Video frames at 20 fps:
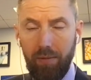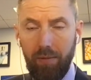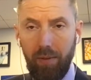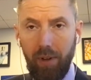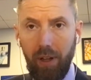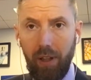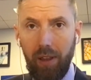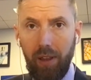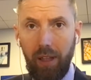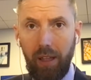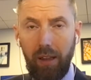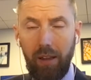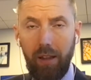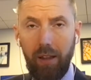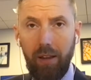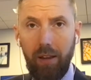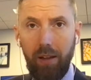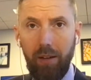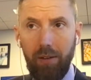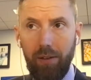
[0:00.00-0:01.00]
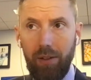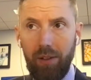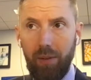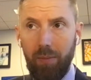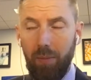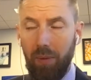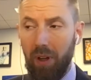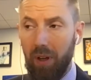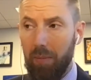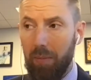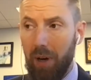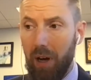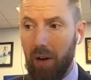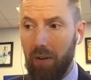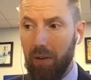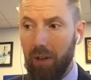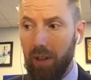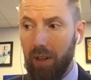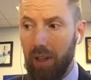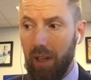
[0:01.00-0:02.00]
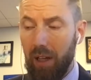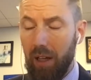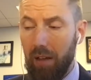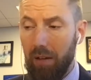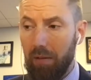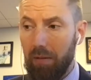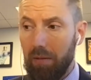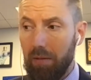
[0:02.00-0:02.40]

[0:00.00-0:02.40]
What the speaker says: I think that there's something about it that,